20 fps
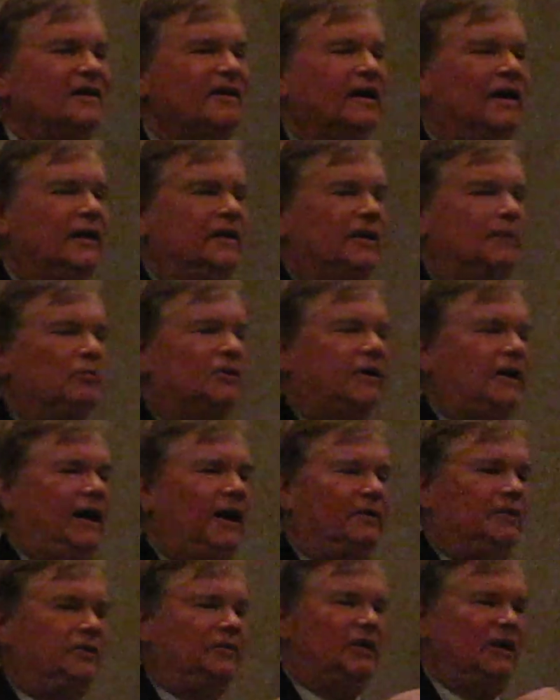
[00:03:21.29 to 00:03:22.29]
And they were
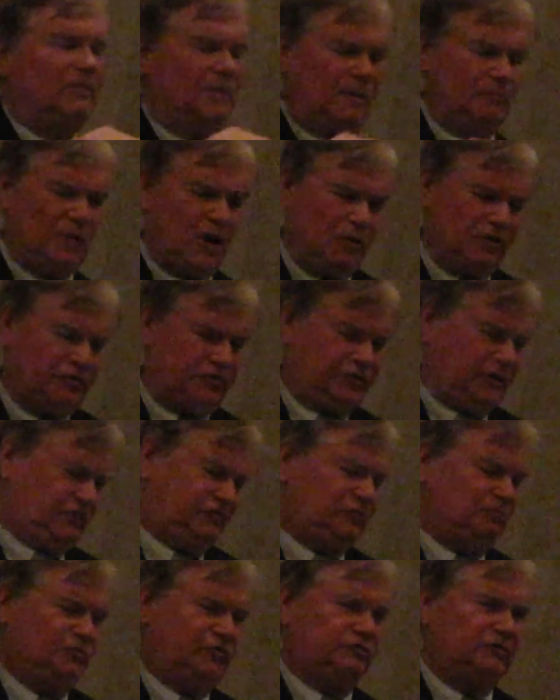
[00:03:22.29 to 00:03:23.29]
counting them. I'm noticing
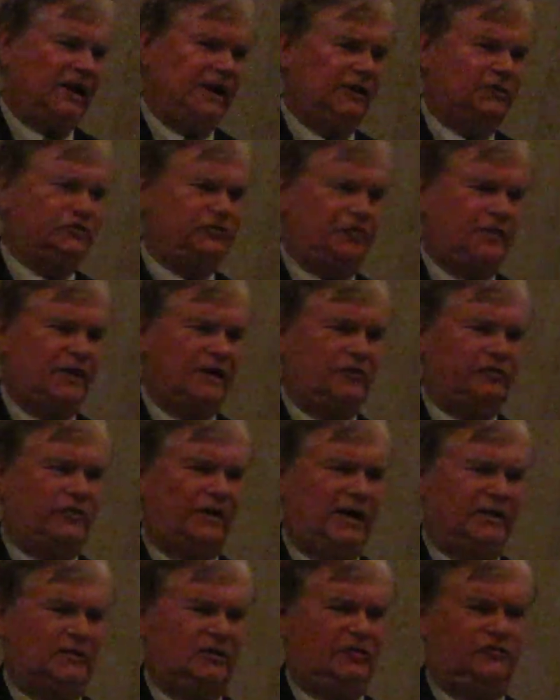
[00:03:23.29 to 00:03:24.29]
some strange things,
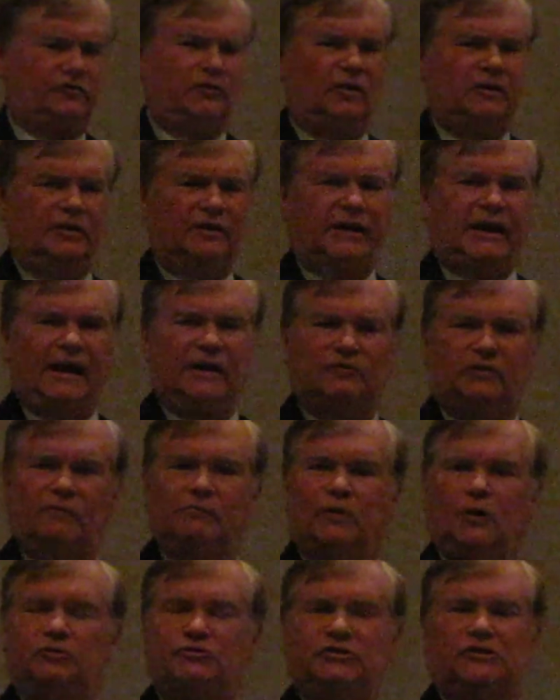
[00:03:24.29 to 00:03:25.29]
like they started to count the
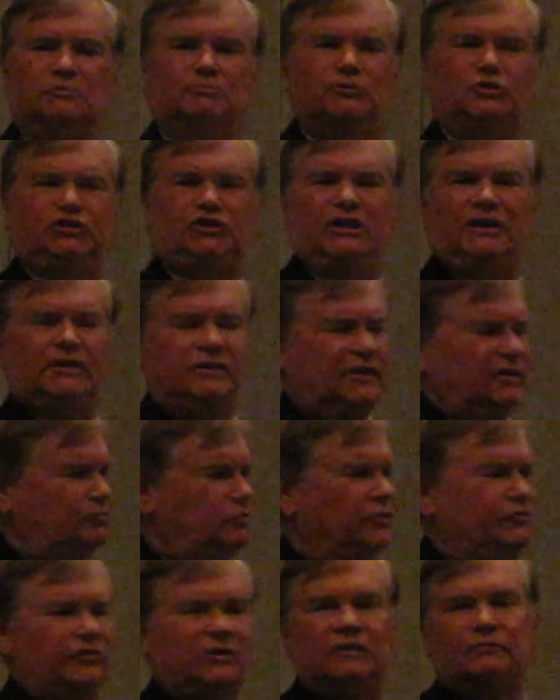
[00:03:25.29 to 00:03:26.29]
votes to the machine that
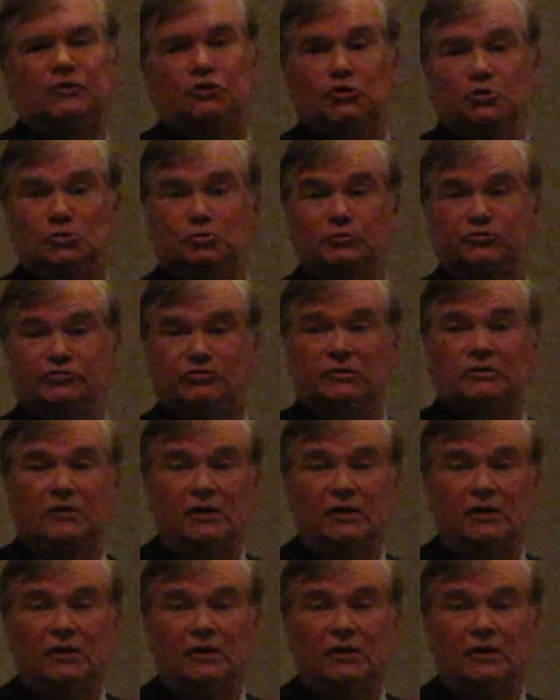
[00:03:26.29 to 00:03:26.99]
wasn't being used,